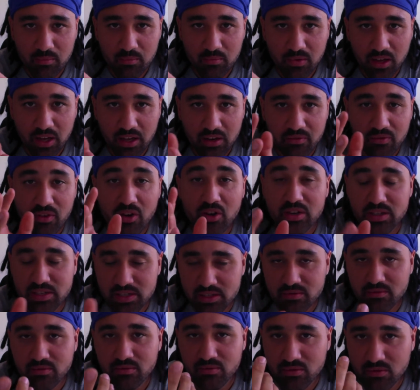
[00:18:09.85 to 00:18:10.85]
had a very
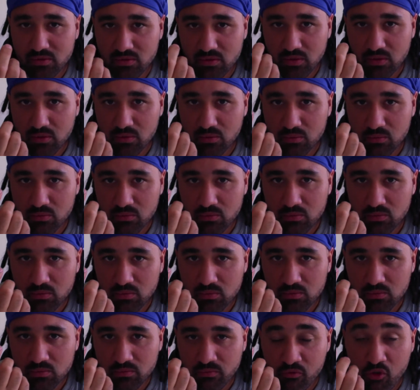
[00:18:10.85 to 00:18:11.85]

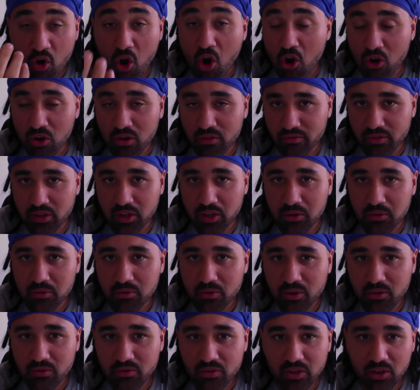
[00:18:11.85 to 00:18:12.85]
wrong view
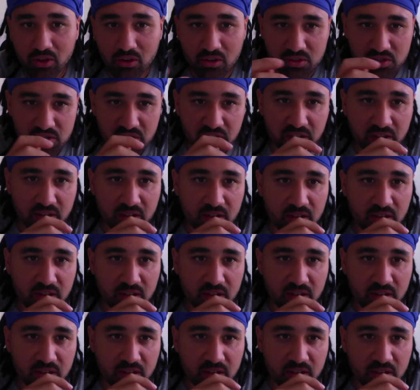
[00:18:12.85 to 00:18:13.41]
of theology.